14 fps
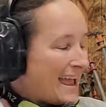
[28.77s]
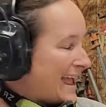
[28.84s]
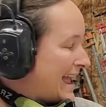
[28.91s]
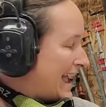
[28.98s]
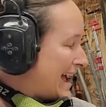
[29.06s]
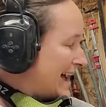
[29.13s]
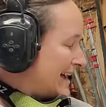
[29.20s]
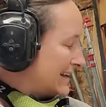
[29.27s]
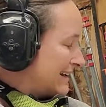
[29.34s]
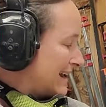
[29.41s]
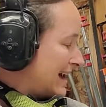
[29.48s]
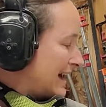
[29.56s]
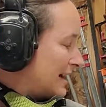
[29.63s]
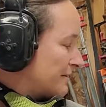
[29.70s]
And
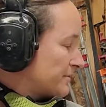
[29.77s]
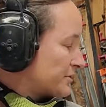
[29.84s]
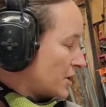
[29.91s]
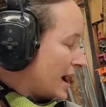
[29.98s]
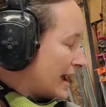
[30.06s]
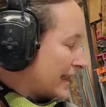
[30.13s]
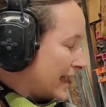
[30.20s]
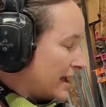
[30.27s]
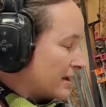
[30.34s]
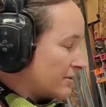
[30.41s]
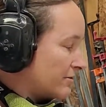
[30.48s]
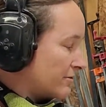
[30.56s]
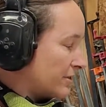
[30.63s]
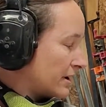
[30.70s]
so I
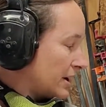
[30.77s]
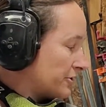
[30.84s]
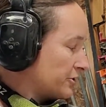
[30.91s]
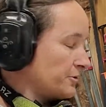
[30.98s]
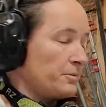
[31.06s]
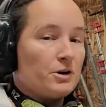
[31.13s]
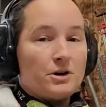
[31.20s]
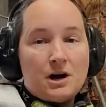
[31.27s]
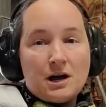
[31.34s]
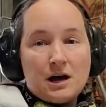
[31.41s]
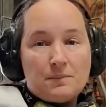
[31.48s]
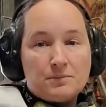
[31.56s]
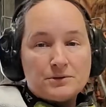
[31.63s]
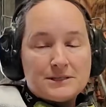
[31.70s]
gave the customer a
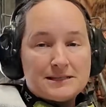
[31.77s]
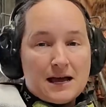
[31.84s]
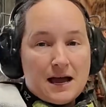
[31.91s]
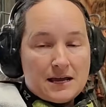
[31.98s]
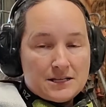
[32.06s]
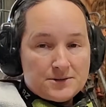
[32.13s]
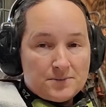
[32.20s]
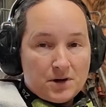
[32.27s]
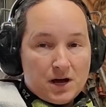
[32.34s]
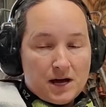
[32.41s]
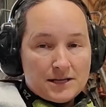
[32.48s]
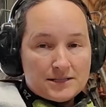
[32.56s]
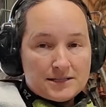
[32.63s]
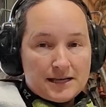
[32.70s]
couple designs
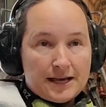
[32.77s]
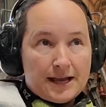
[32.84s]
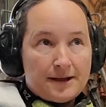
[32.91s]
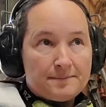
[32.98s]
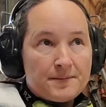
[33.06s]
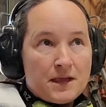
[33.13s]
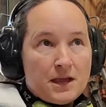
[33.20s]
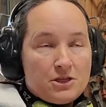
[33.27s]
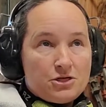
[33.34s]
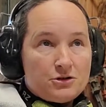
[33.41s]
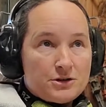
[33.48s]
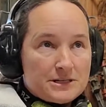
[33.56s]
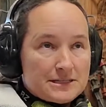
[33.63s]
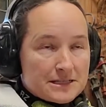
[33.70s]
because a
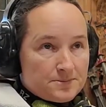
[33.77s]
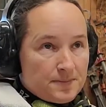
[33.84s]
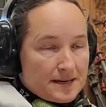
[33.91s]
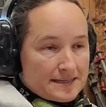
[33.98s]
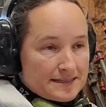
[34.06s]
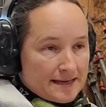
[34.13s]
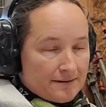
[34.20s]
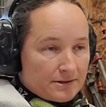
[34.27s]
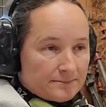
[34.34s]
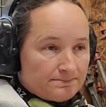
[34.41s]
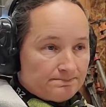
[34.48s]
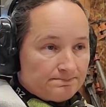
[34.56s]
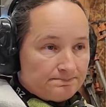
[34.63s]
36 by 7